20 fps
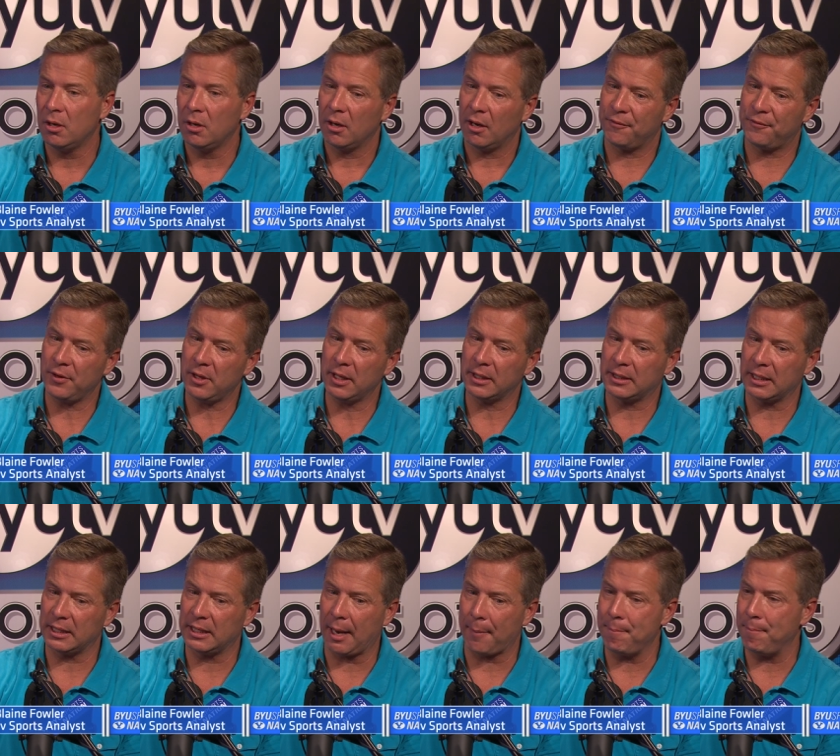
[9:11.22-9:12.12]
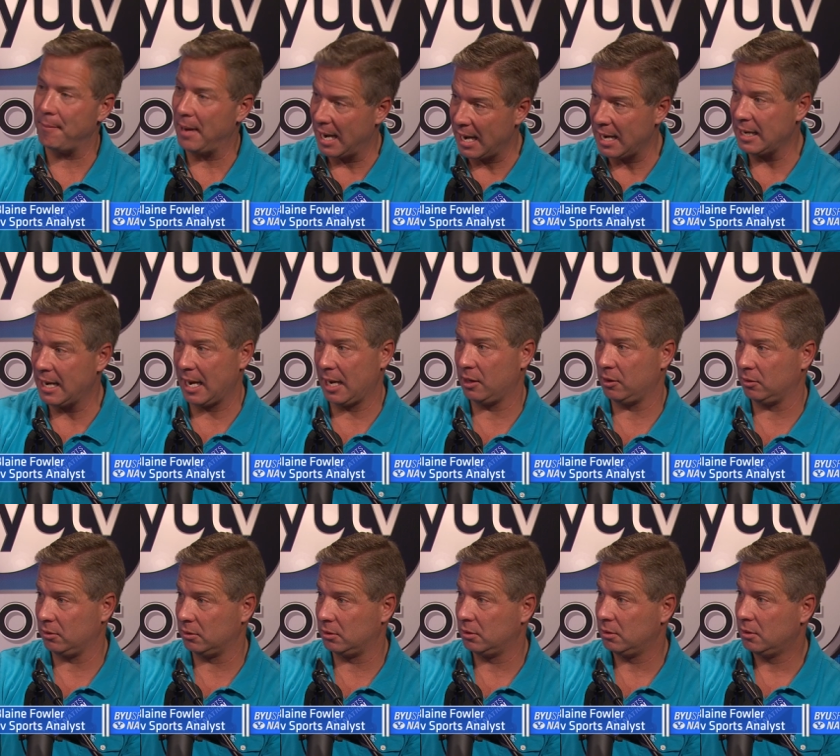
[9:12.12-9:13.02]
I felt like they got
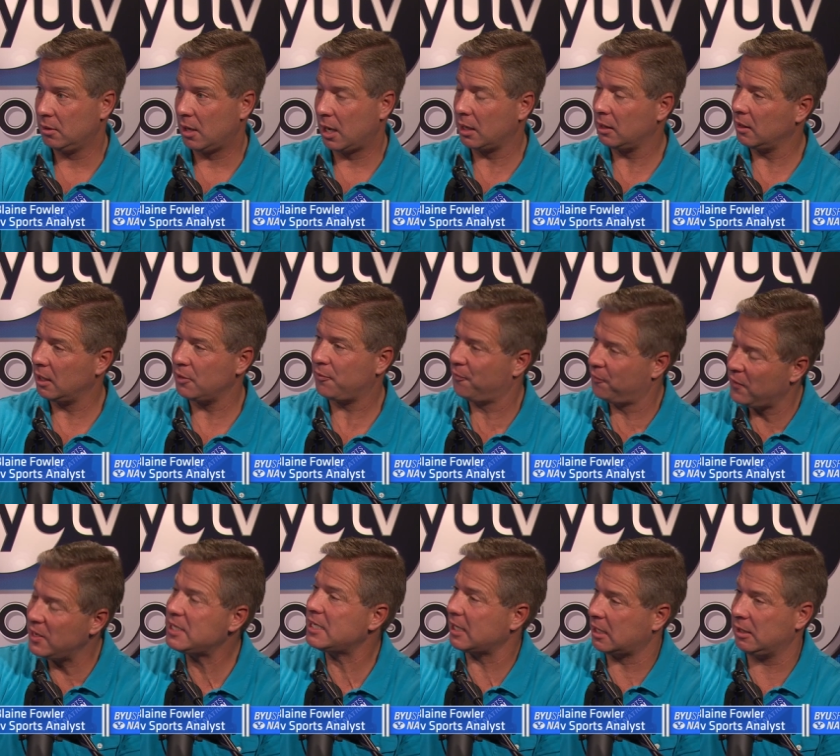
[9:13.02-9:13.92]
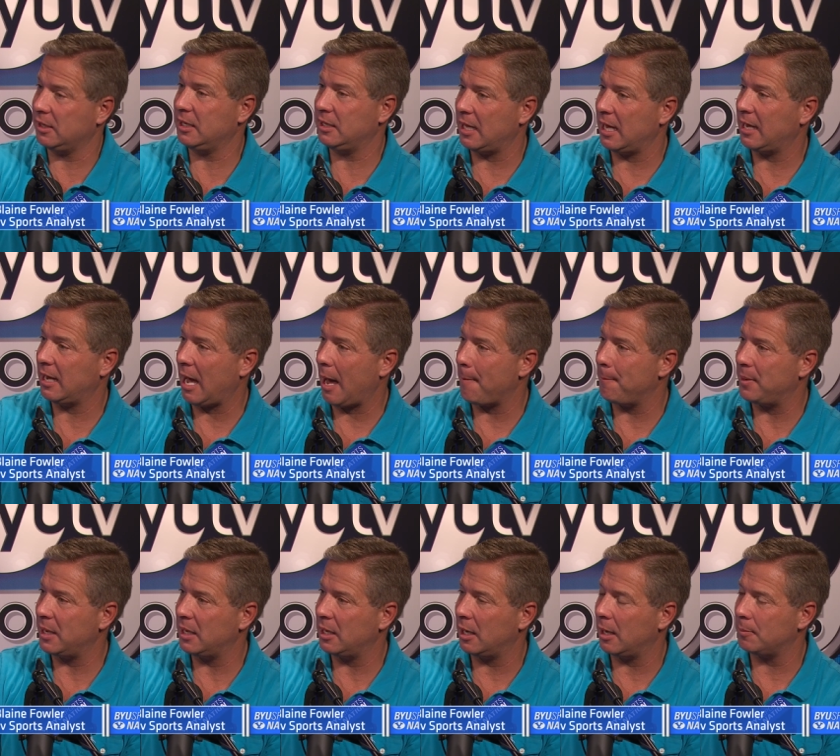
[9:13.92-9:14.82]
manhandled on life. physically they got
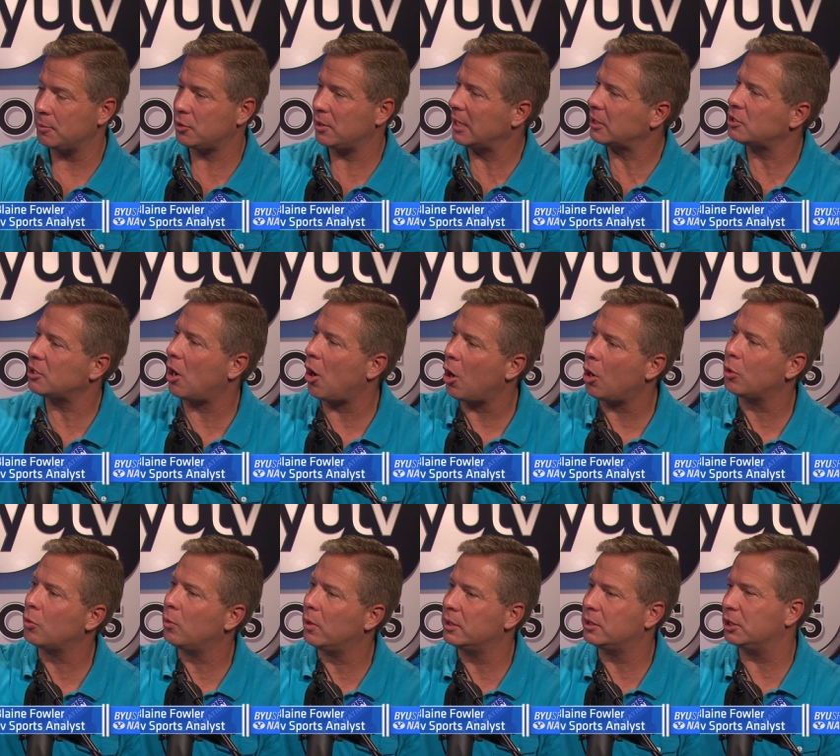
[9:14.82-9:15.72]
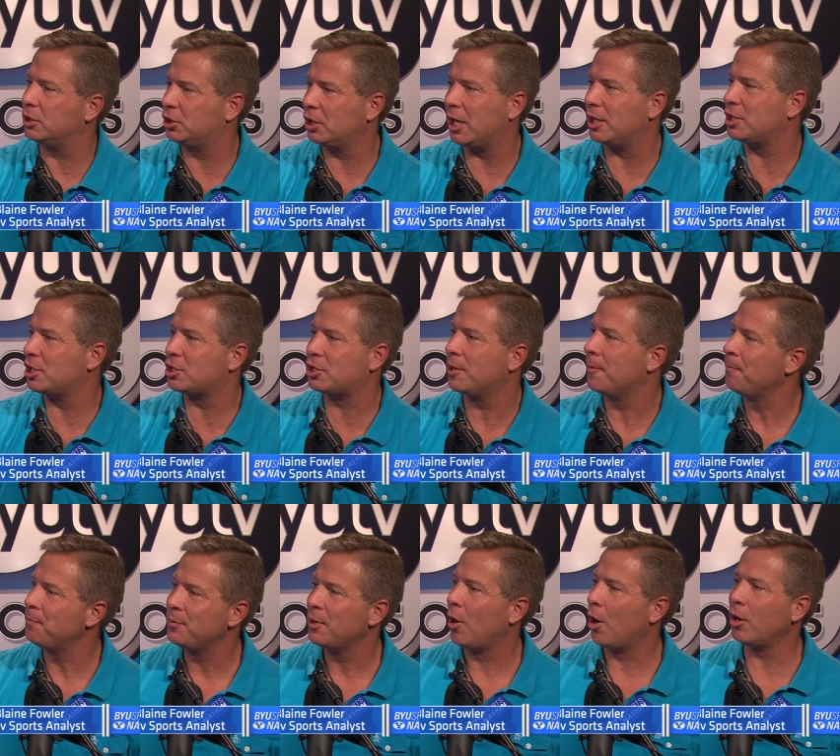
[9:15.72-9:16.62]
beat up. So that's a hard one to judge. It's
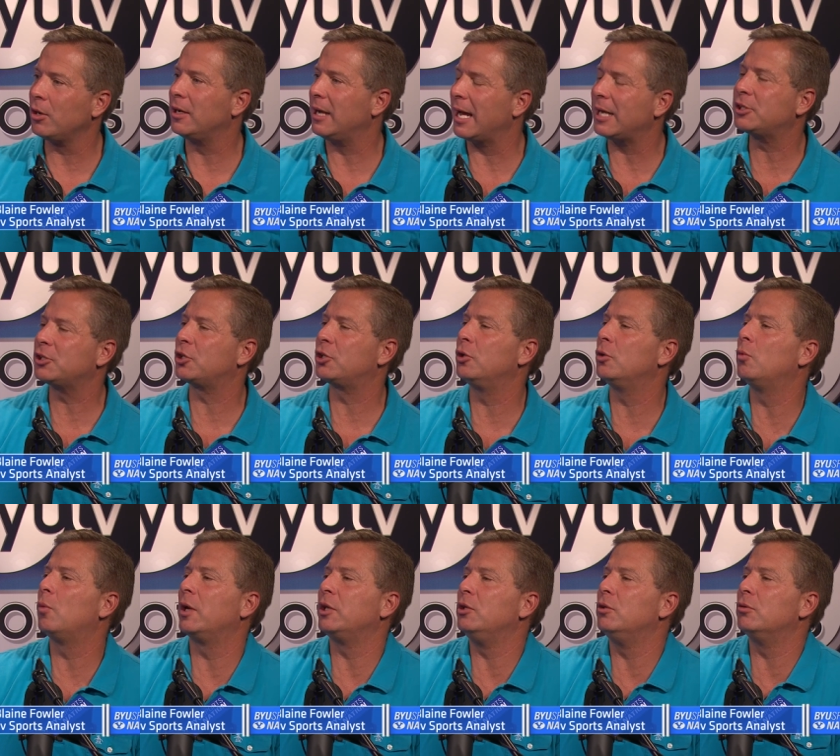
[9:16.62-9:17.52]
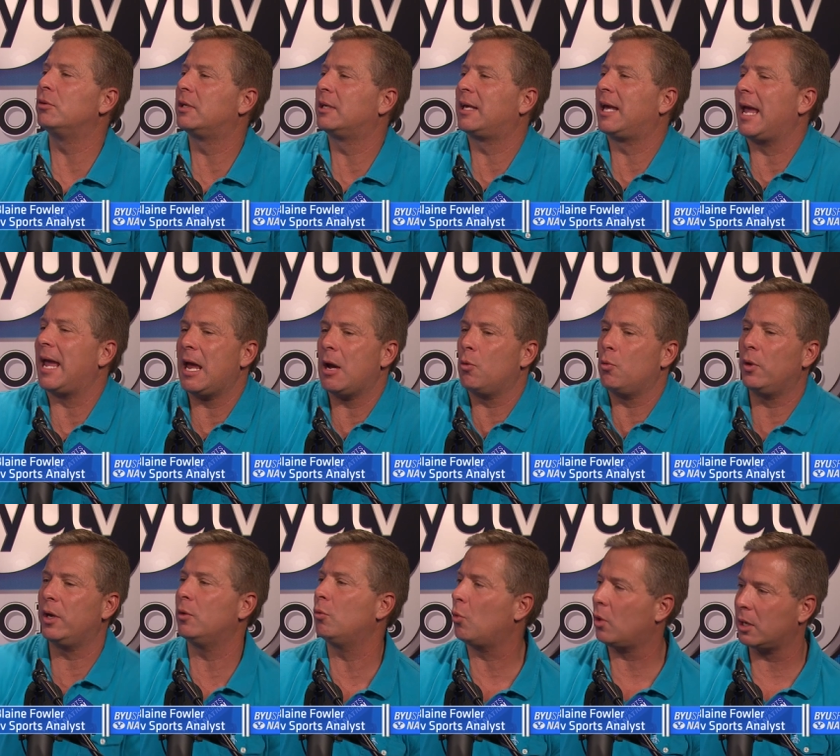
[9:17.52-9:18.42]
hard to execute when you can't
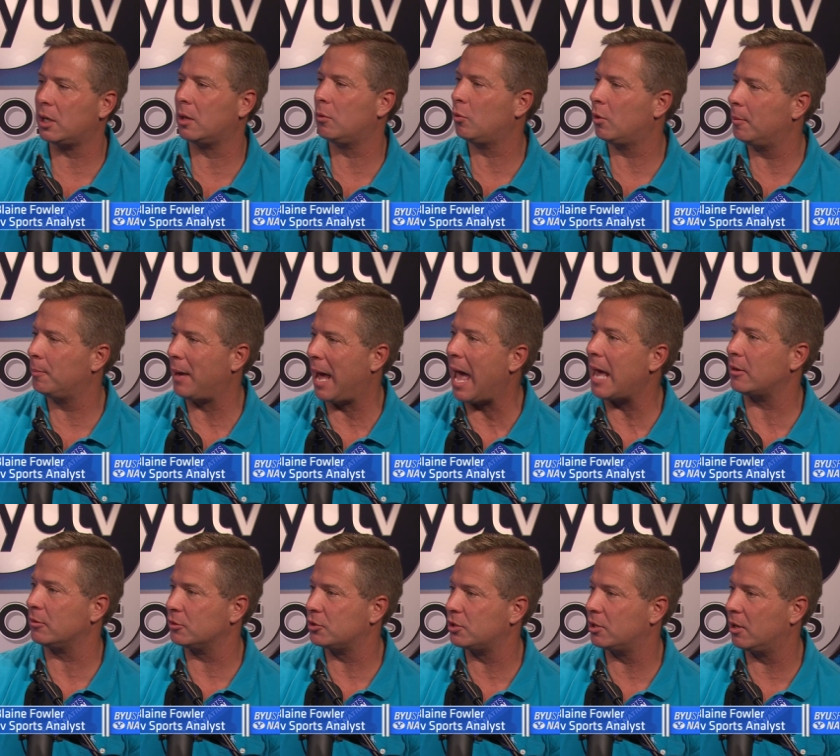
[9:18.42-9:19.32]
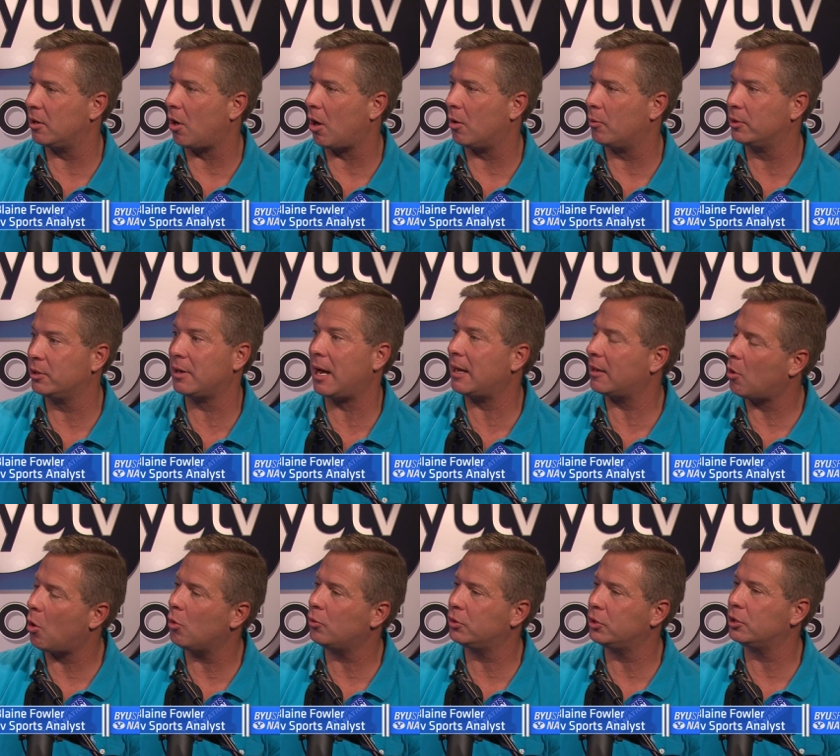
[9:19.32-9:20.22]
win one on one battles at all, when you're not
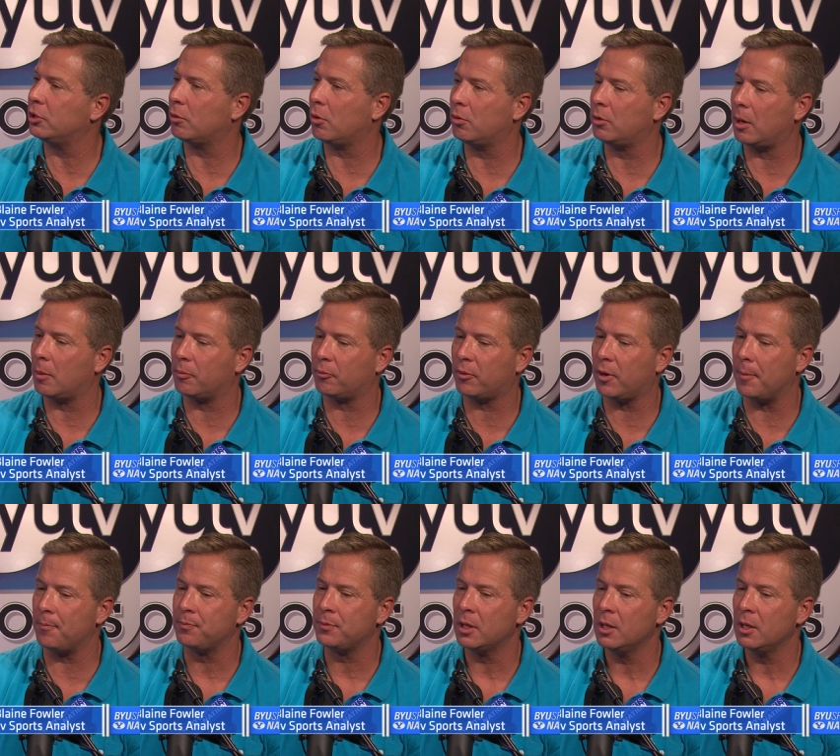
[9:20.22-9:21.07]
holding your own up front